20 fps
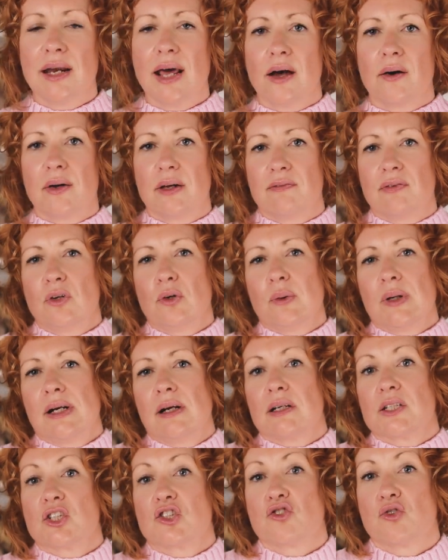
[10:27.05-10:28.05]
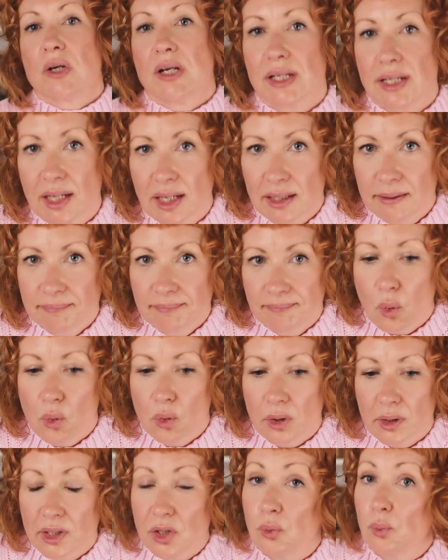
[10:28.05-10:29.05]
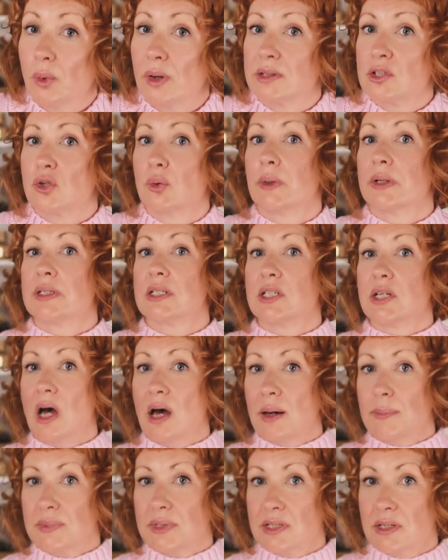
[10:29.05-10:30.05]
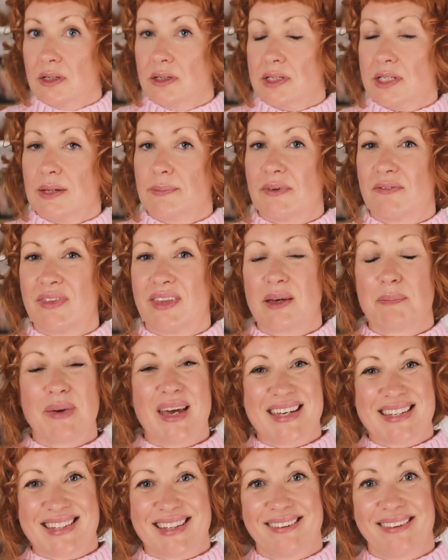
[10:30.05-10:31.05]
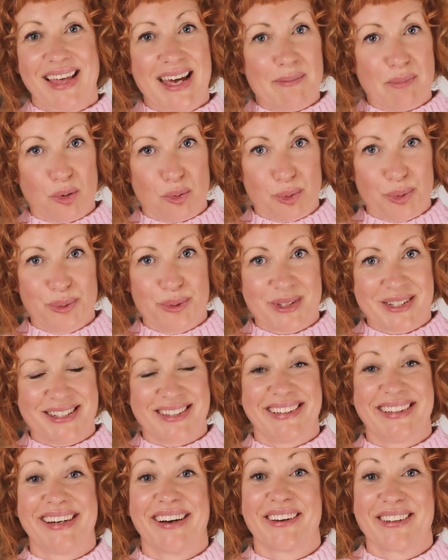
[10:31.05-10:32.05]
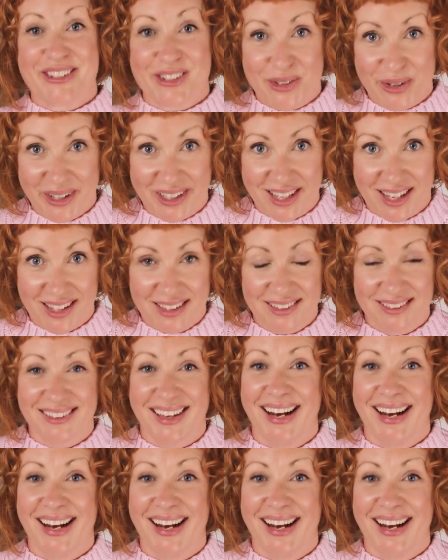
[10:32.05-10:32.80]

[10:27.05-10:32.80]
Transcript: Now, if you're in Australia or you want to adopt some of the amazing labor rules in Australia,